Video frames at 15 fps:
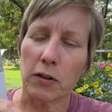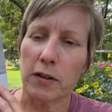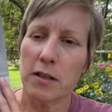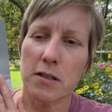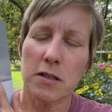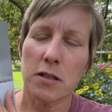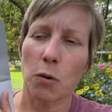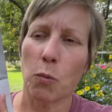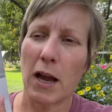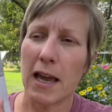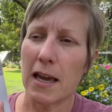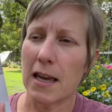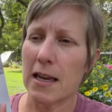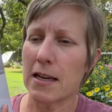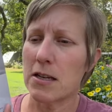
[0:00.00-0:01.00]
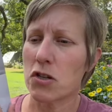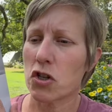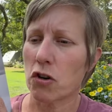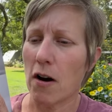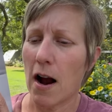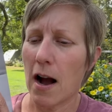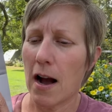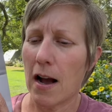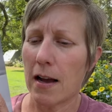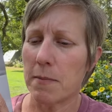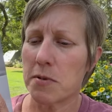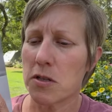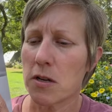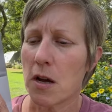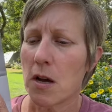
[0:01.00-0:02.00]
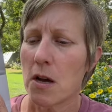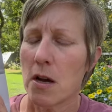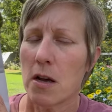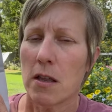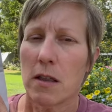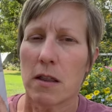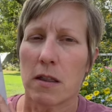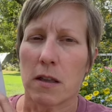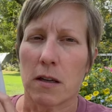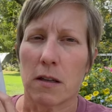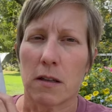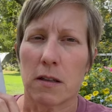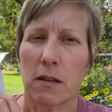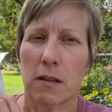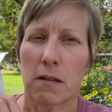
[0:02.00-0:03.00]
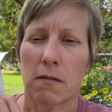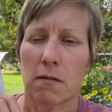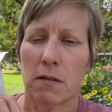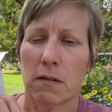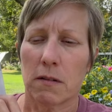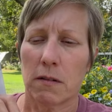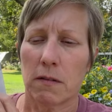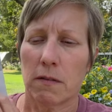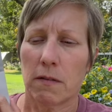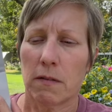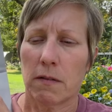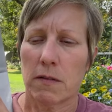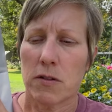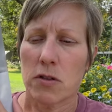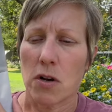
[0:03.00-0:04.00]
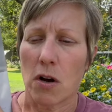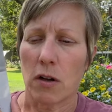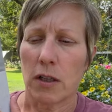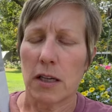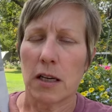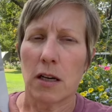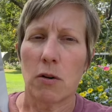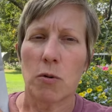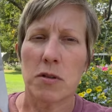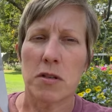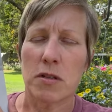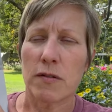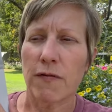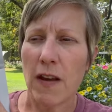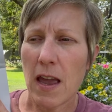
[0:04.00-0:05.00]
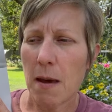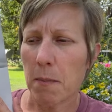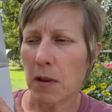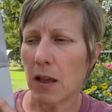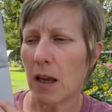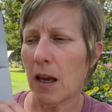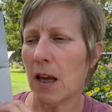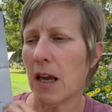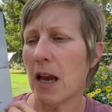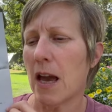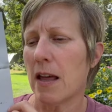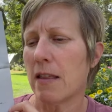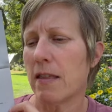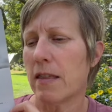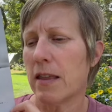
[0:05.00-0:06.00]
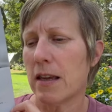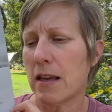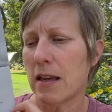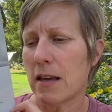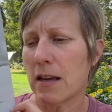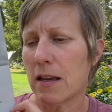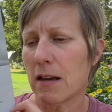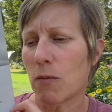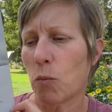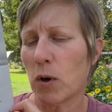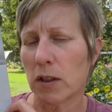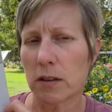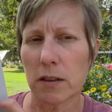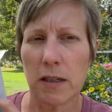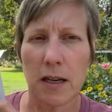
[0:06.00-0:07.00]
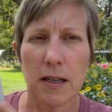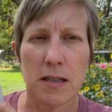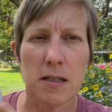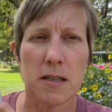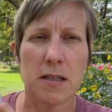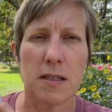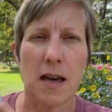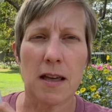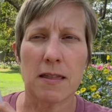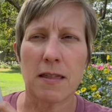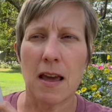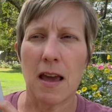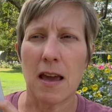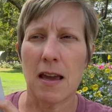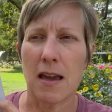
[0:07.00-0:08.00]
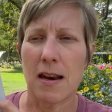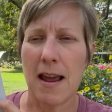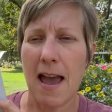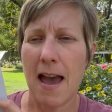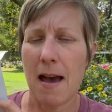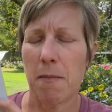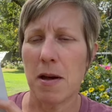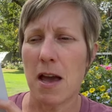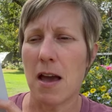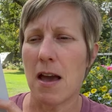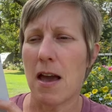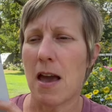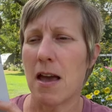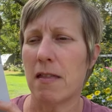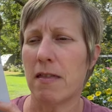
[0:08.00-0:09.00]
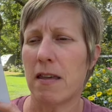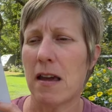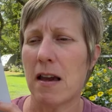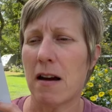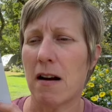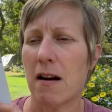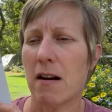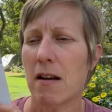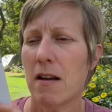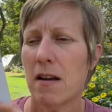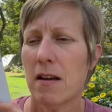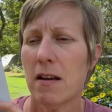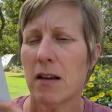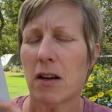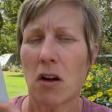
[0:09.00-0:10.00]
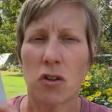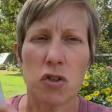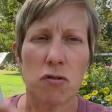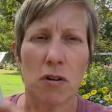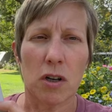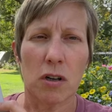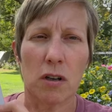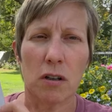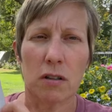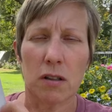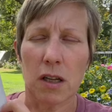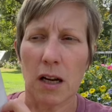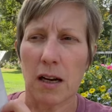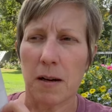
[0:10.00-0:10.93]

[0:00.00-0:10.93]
This, the way he describes the Saul Indian Horse's family and the wilderness that they inhabit and their cultural